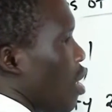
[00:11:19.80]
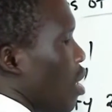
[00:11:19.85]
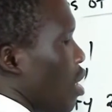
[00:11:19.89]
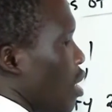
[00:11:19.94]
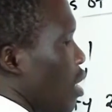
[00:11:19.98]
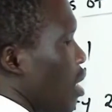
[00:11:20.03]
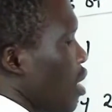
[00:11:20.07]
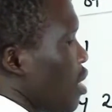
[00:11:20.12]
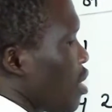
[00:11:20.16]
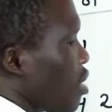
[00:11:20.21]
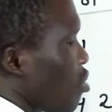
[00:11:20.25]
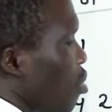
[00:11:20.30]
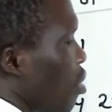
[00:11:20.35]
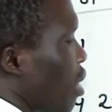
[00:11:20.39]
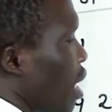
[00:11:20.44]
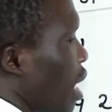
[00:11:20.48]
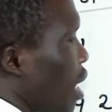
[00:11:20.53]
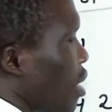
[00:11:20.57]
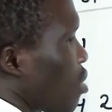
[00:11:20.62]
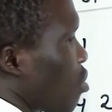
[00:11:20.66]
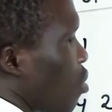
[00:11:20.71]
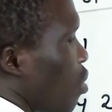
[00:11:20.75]
let's look
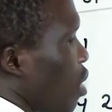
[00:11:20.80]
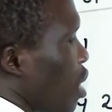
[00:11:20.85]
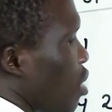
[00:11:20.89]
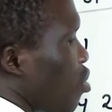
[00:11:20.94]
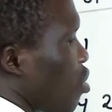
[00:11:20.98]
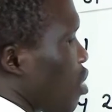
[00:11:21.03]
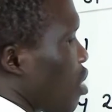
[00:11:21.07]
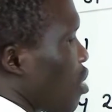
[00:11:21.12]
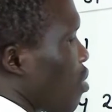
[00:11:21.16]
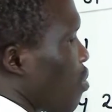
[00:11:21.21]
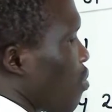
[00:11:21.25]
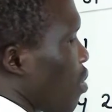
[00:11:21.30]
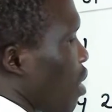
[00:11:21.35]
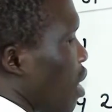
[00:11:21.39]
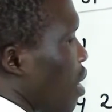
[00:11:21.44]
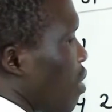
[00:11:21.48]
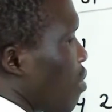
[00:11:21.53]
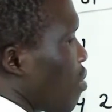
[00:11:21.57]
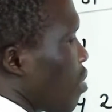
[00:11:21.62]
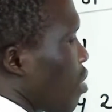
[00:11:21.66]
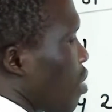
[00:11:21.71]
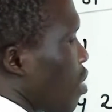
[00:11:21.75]
at
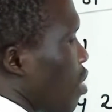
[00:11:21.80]
125.